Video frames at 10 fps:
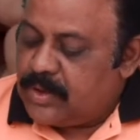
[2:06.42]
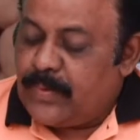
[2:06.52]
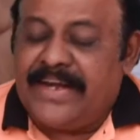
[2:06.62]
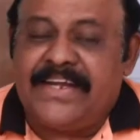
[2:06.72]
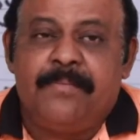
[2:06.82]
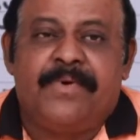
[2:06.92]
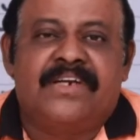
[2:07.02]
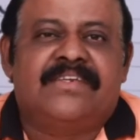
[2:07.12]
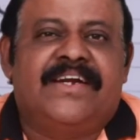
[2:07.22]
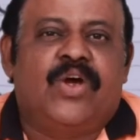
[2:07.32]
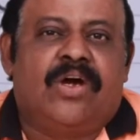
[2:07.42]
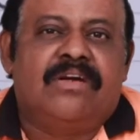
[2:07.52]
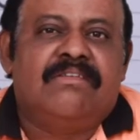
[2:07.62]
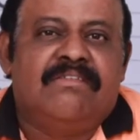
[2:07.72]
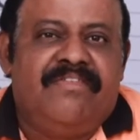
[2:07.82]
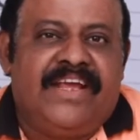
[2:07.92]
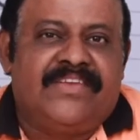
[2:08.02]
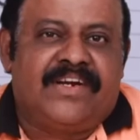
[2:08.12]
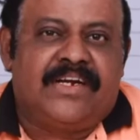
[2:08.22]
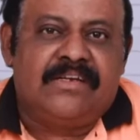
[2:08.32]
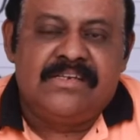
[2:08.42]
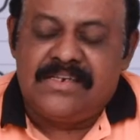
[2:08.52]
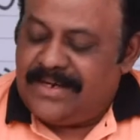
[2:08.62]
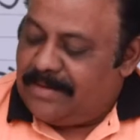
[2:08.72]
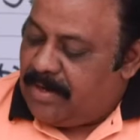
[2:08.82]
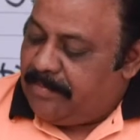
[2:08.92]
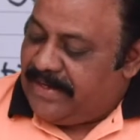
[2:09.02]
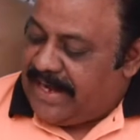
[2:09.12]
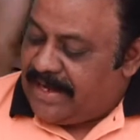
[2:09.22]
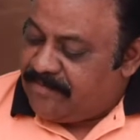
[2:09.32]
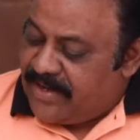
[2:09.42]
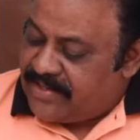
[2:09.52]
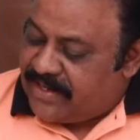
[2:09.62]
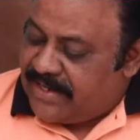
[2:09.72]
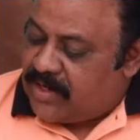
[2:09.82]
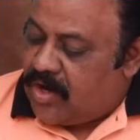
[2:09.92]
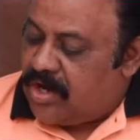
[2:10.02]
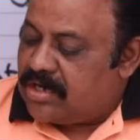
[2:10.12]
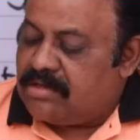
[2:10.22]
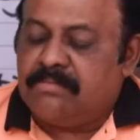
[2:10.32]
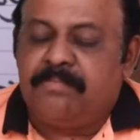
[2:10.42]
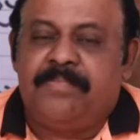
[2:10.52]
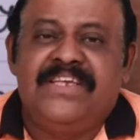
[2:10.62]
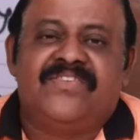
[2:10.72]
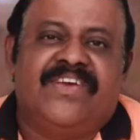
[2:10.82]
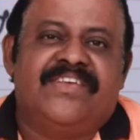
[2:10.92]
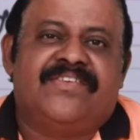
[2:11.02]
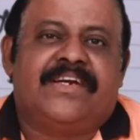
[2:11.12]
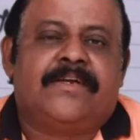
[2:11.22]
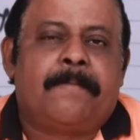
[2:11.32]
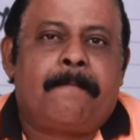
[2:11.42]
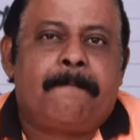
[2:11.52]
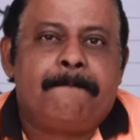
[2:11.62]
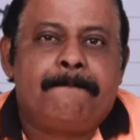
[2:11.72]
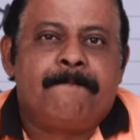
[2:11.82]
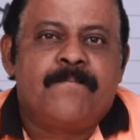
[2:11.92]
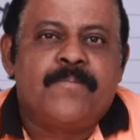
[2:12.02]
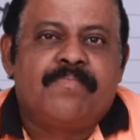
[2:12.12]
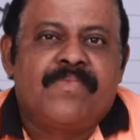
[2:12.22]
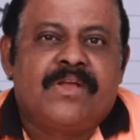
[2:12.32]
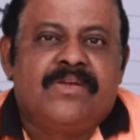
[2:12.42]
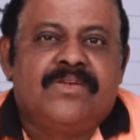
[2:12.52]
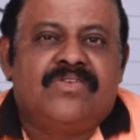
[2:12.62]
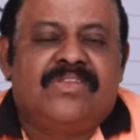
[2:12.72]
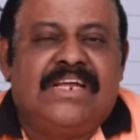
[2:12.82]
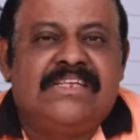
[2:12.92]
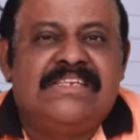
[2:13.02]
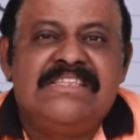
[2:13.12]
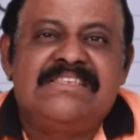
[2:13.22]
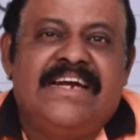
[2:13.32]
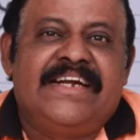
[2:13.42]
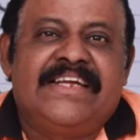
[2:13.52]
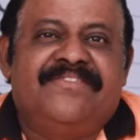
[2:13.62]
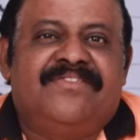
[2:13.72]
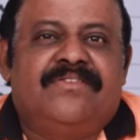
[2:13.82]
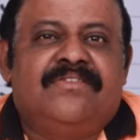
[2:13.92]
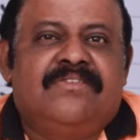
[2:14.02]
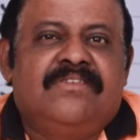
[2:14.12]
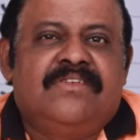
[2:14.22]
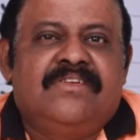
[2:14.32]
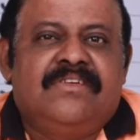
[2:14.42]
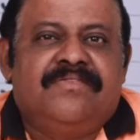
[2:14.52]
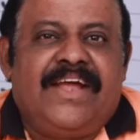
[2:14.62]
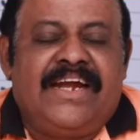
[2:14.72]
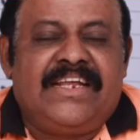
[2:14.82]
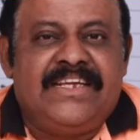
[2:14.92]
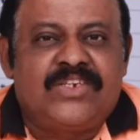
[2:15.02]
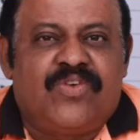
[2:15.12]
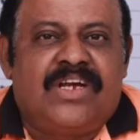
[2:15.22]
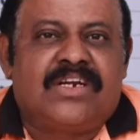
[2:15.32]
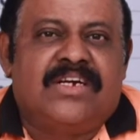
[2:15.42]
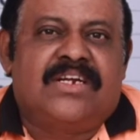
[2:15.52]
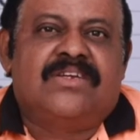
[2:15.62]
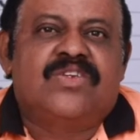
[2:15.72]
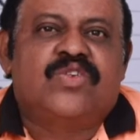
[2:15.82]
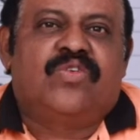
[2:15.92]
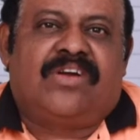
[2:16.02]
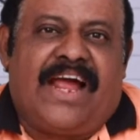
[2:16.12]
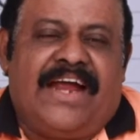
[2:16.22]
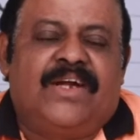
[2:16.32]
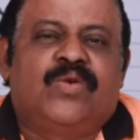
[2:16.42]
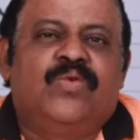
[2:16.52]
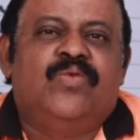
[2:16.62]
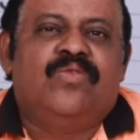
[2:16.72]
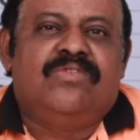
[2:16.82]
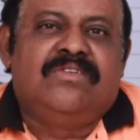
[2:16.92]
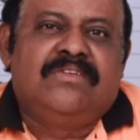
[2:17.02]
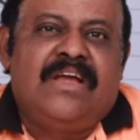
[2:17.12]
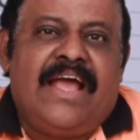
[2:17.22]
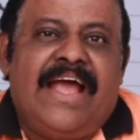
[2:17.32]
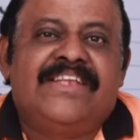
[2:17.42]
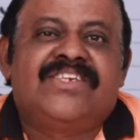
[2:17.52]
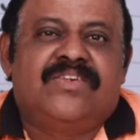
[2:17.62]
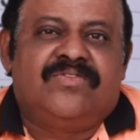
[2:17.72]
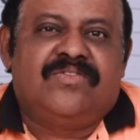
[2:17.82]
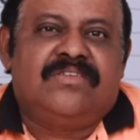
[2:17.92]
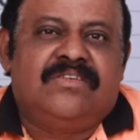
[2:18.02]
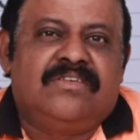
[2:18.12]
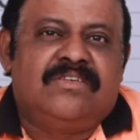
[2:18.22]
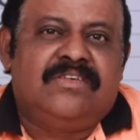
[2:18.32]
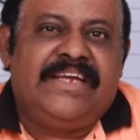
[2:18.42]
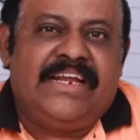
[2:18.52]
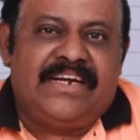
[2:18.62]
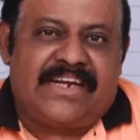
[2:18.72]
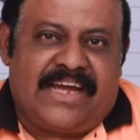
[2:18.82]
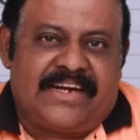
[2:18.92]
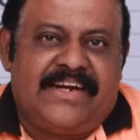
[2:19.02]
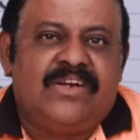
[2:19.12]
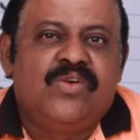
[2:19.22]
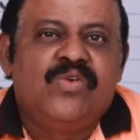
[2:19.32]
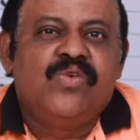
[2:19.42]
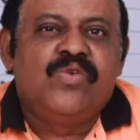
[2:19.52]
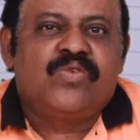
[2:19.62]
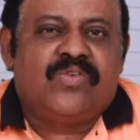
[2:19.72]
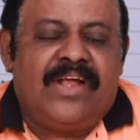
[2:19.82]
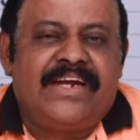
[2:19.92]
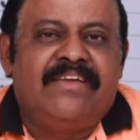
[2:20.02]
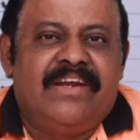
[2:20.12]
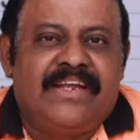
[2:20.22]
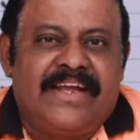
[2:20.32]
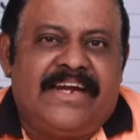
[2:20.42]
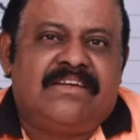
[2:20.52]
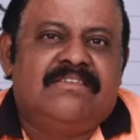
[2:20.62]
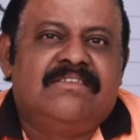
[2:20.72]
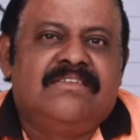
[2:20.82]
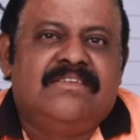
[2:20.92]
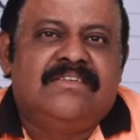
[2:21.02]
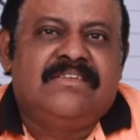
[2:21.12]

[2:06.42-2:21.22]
twenty percent on wage rate. It may be time wage rate or piece wage rate. So there is incentive that each worker should try to achieve daily target, so that he will get